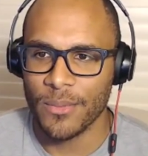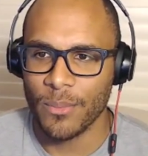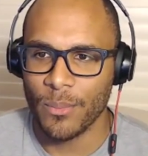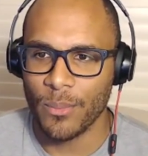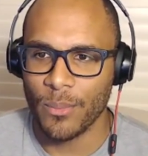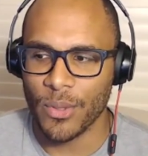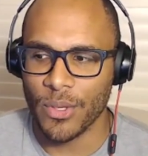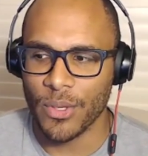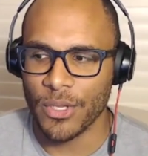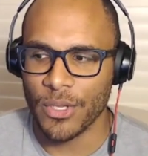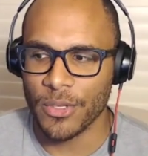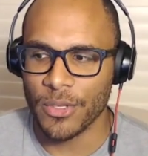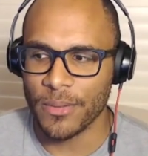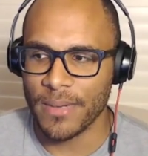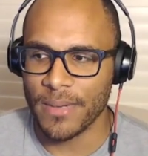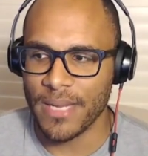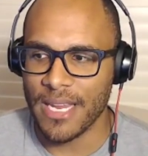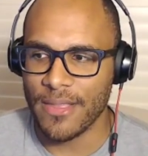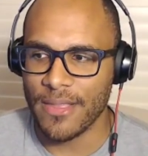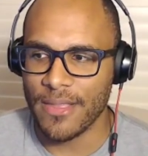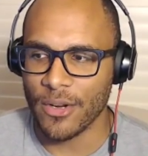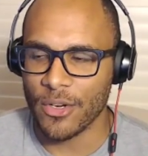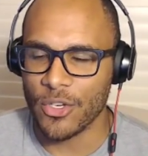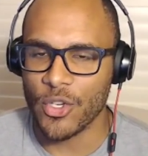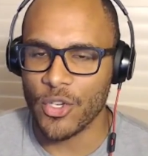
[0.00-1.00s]
will
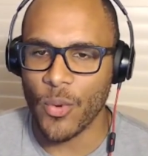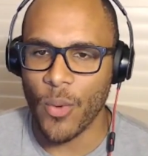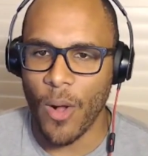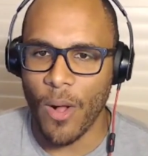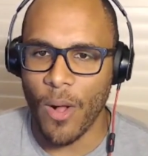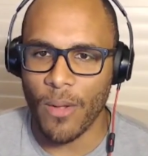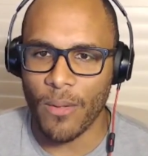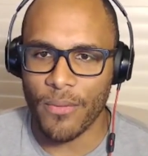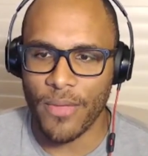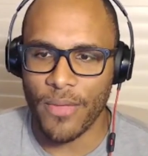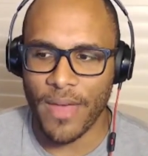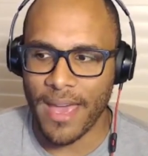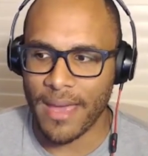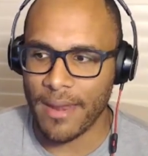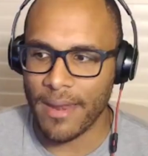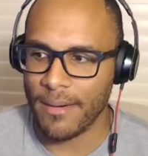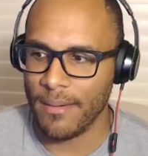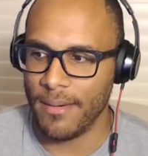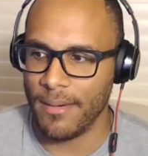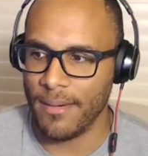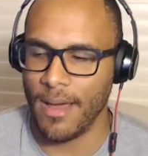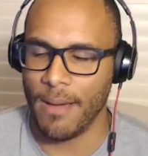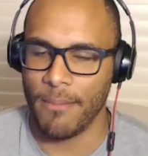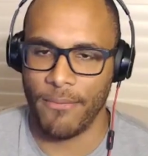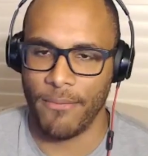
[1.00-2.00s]
either do all of that
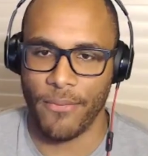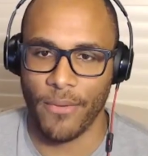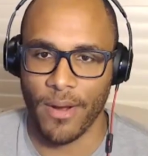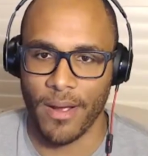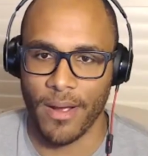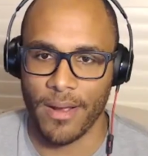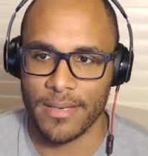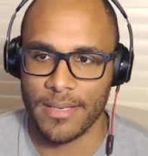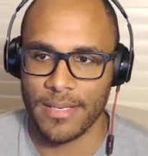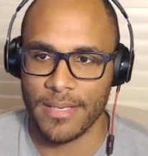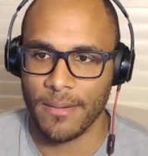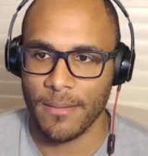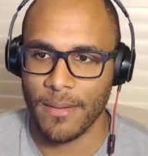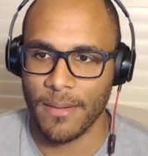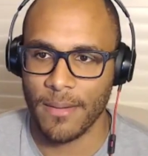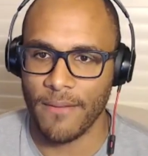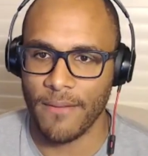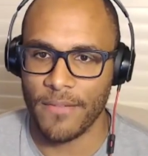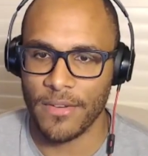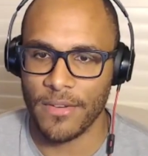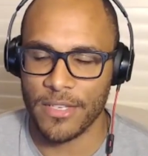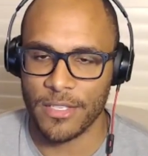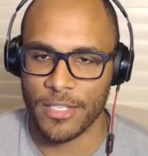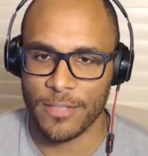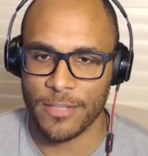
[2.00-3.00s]
up front
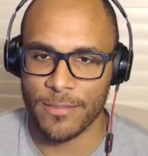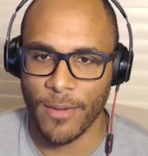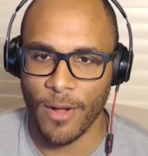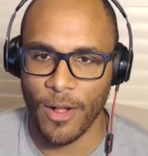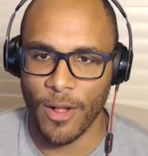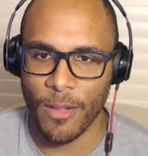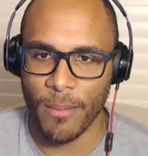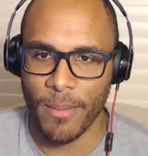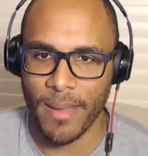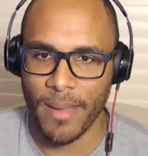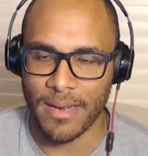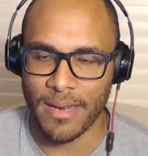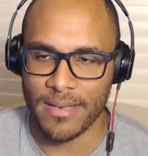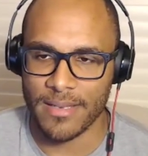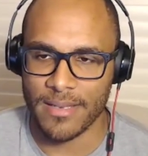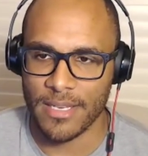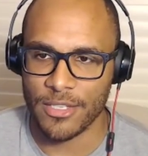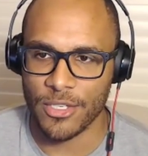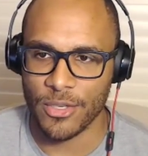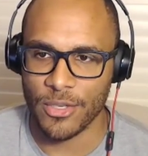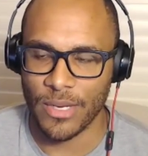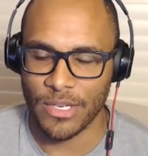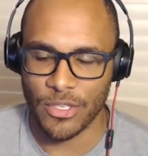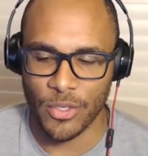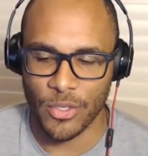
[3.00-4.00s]
if it's a small maintenance
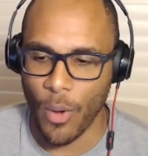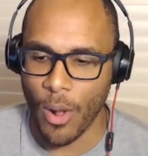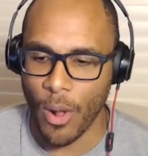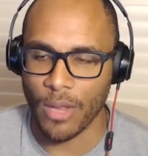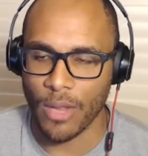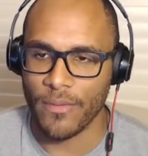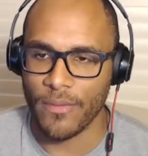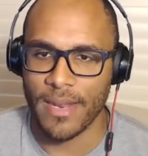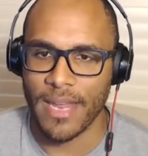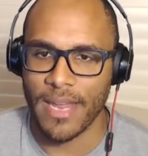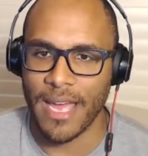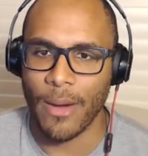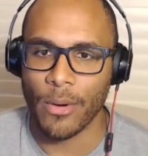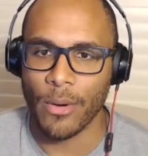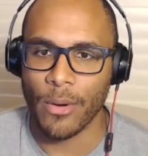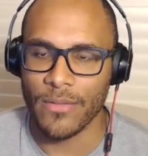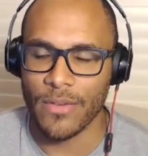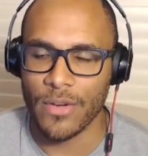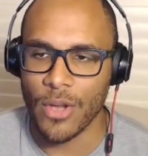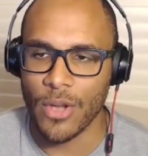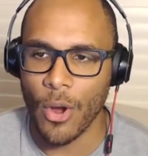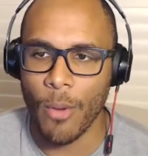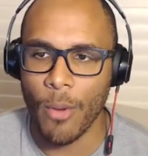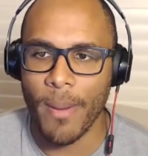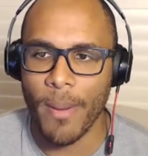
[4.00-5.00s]
issue, to do all of it, and I won't
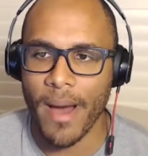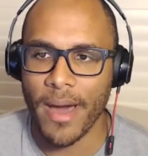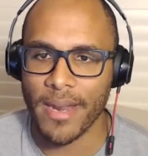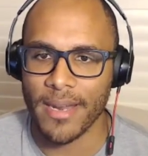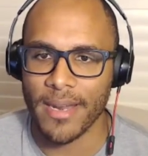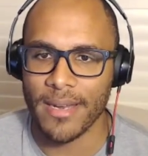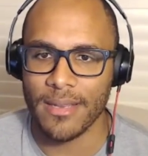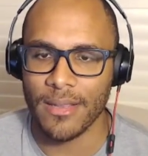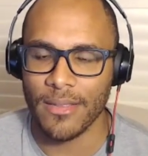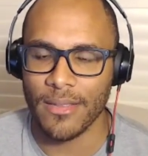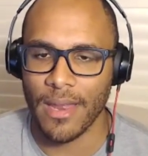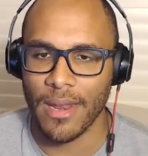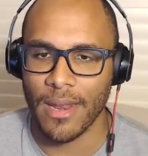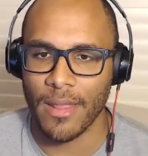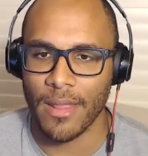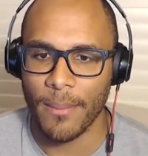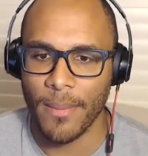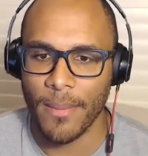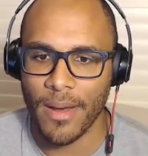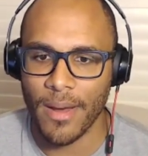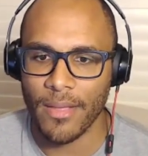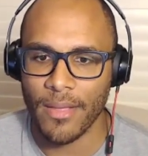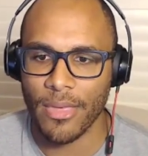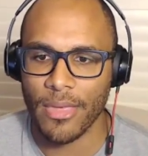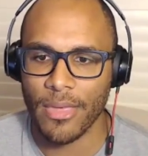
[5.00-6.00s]
even know about it until the end of the
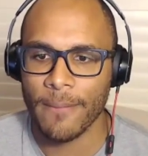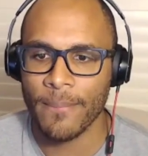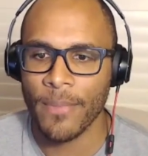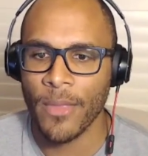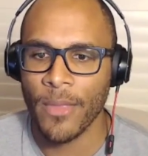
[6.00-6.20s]
month,